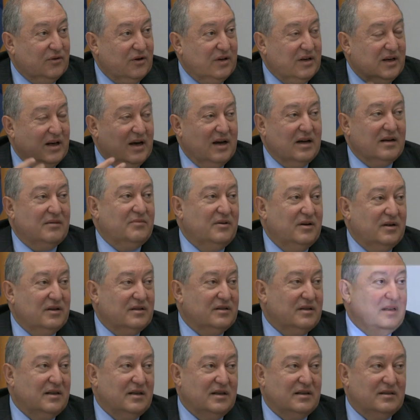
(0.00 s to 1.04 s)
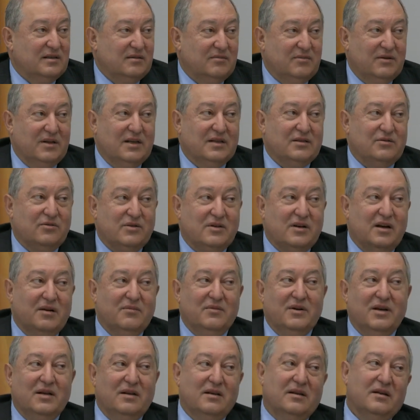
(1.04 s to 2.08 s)
for a young person, it's a place you
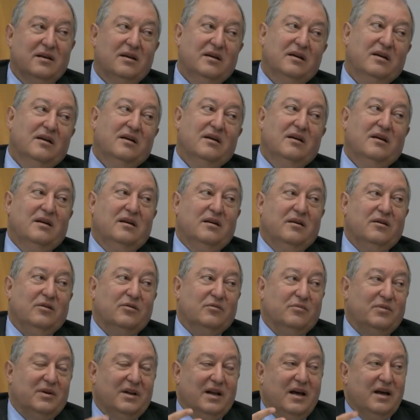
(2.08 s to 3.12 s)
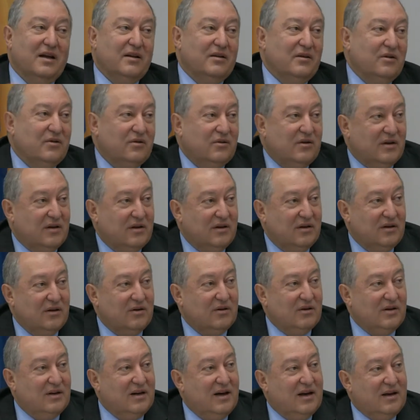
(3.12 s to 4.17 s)
come and you plan your,
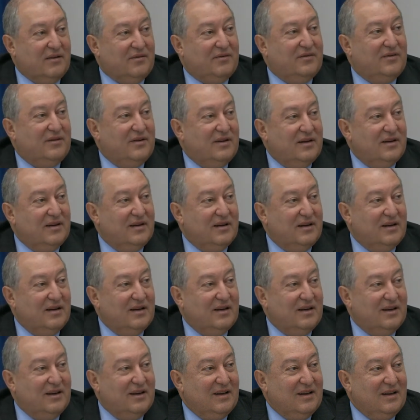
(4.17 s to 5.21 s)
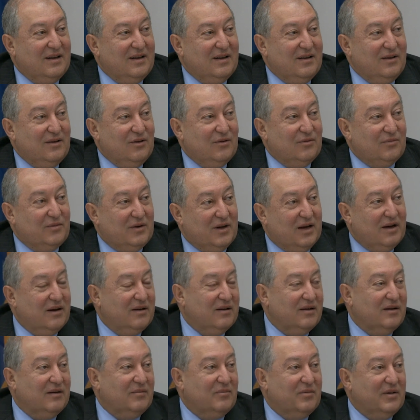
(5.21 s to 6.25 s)
your life. You
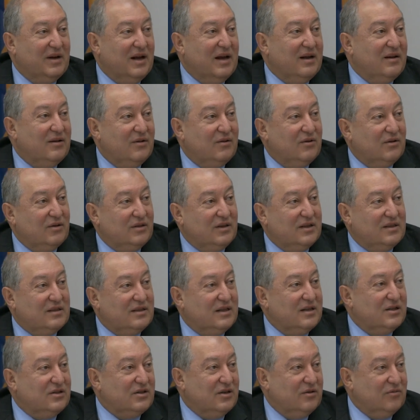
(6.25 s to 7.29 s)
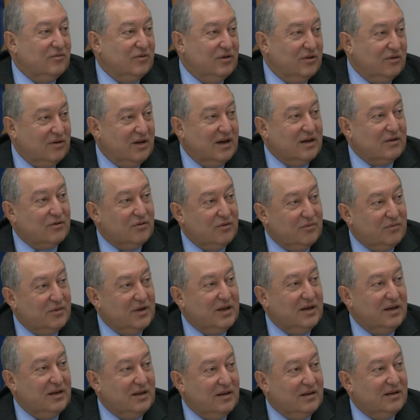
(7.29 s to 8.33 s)
plan, plan your decision, would you like to
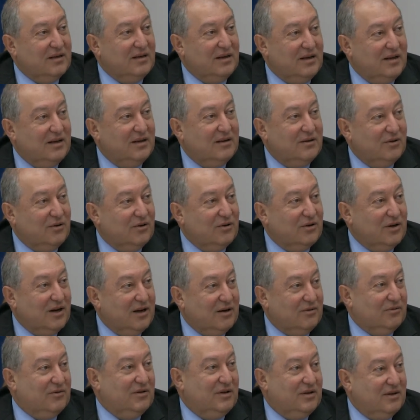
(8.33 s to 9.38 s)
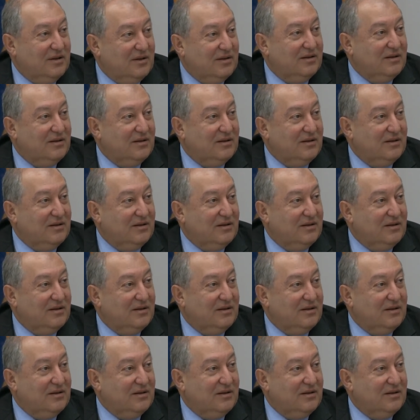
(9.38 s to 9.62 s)
be in, in or out?